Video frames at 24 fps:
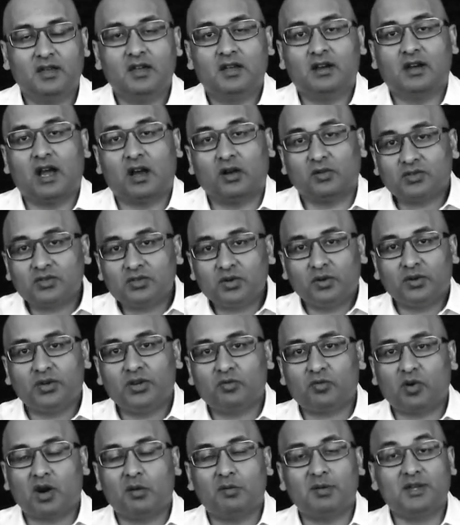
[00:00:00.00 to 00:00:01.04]
Now, Tony
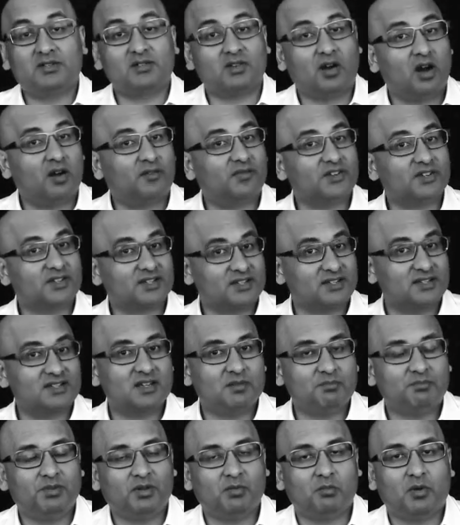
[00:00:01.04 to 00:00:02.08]
Robbins offers a
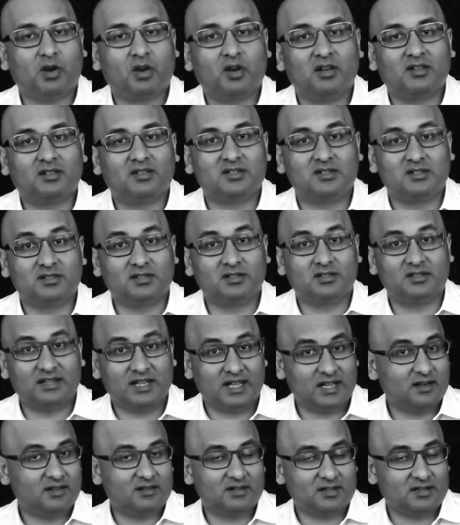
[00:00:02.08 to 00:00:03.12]
simple model
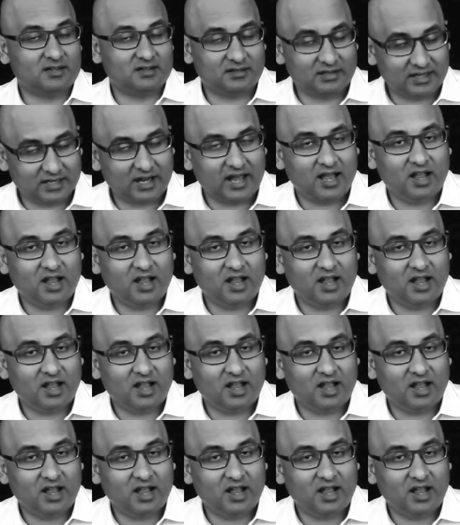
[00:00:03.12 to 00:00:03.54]
that